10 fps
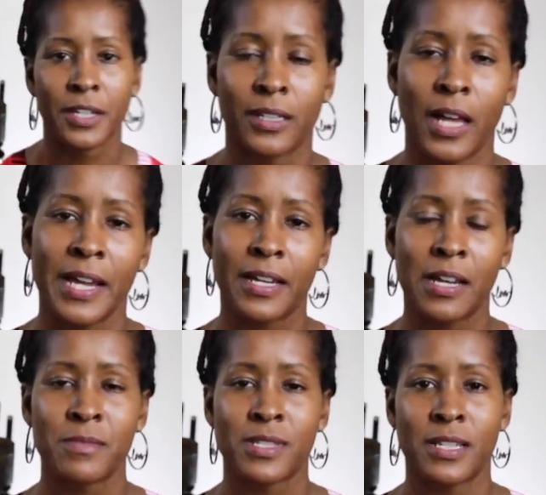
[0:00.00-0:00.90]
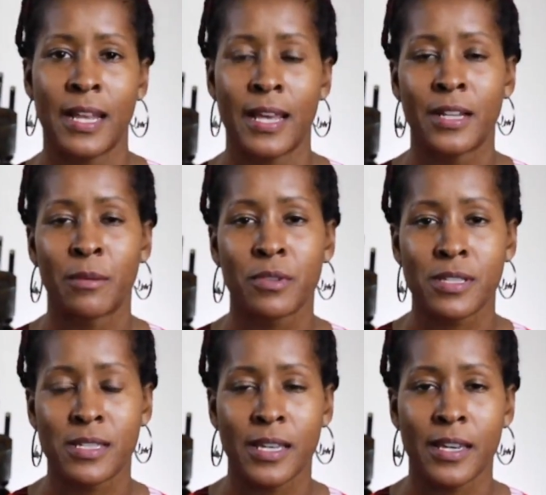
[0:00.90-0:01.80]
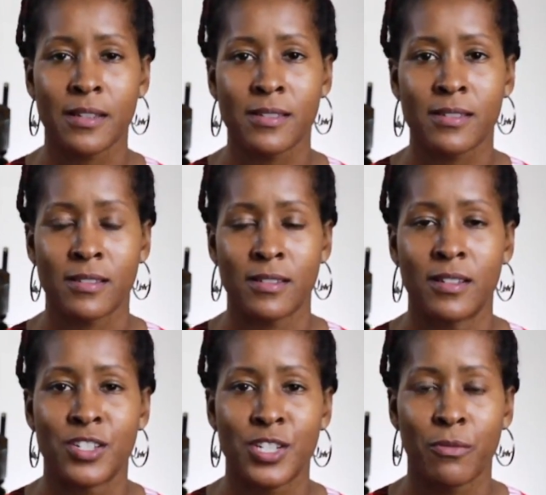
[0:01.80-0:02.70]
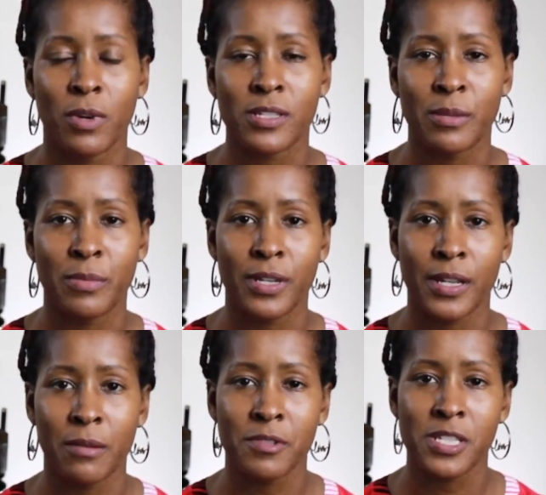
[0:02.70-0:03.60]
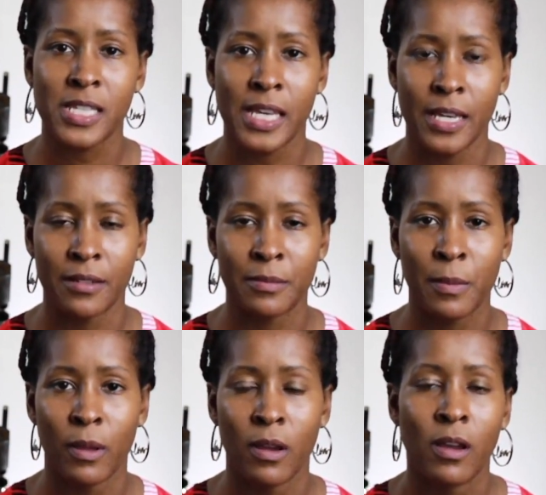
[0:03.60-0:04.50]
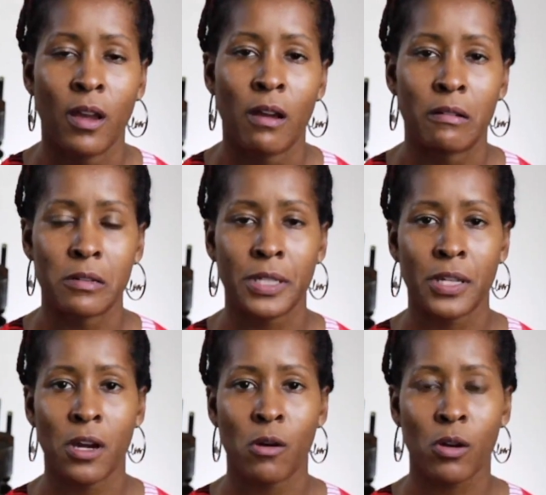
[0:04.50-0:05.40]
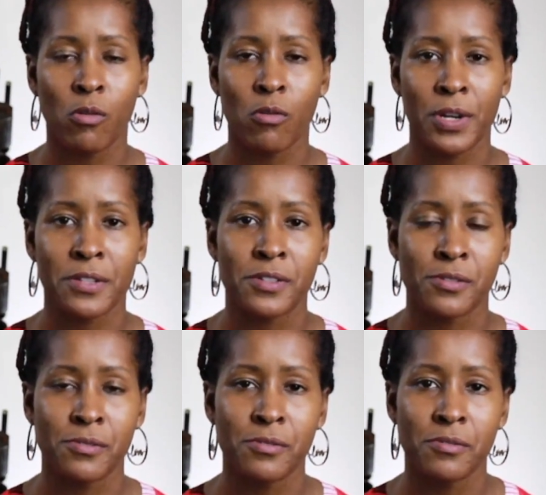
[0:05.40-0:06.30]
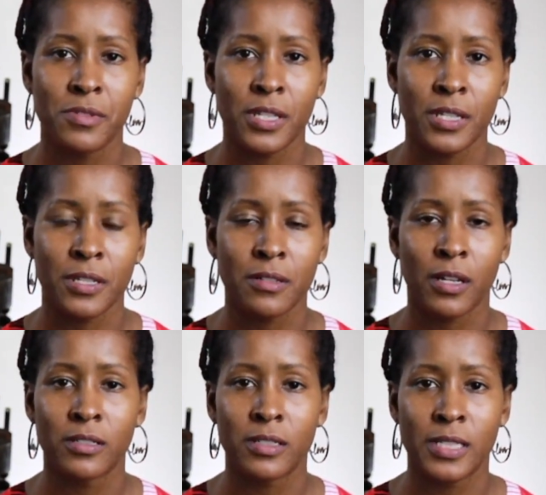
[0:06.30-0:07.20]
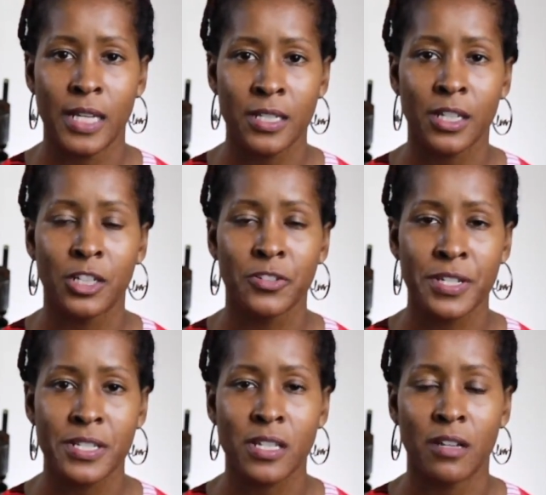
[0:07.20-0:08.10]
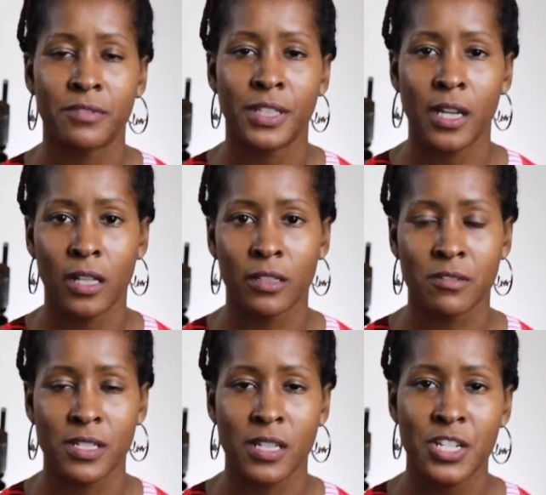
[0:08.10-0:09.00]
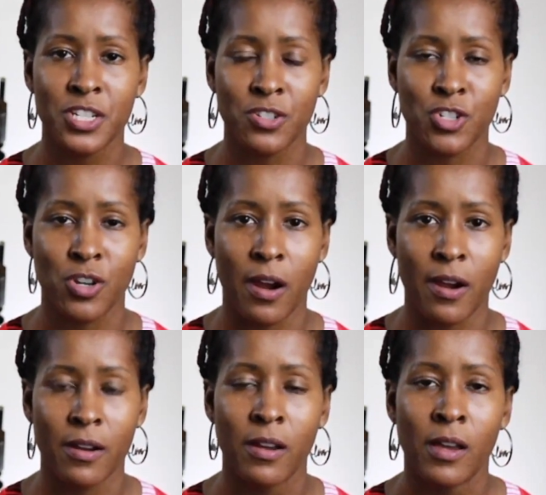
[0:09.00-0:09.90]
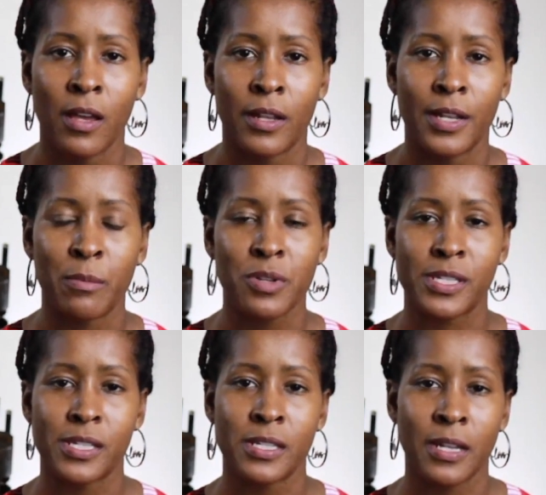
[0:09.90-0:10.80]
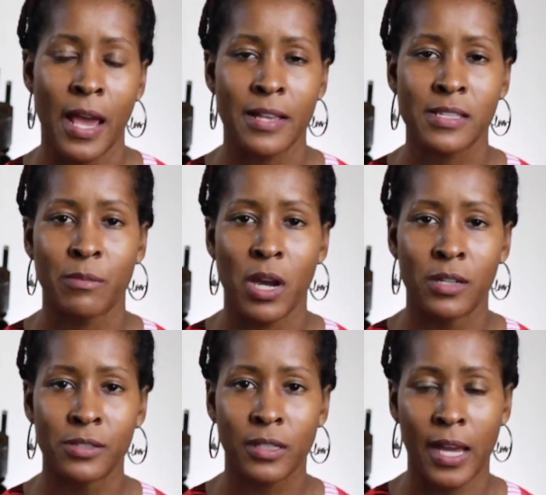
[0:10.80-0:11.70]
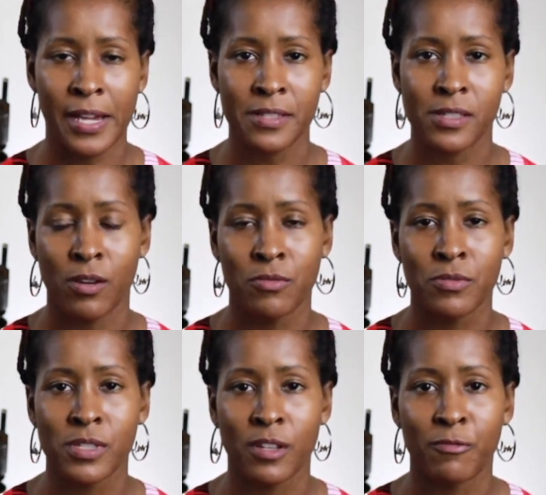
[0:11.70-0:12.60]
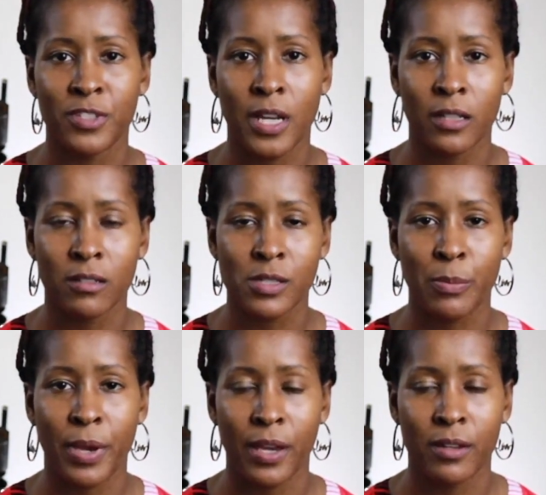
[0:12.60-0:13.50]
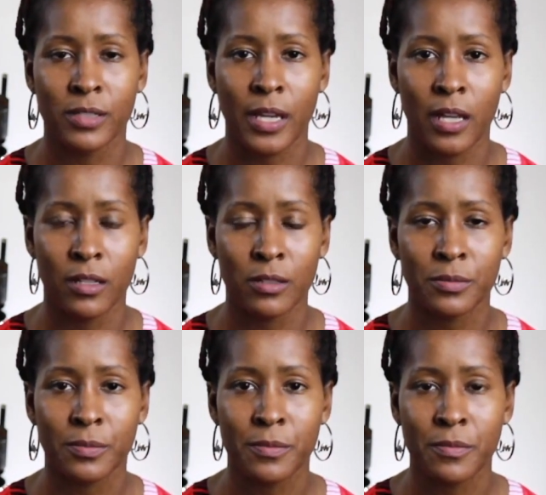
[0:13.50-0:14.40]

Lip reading: your client comes in at number 6 and she wants to be a number 10. Well, we know according to the 10 degrees of decolorization chart, number 10 has some underlying tones of yellow to pale yellow.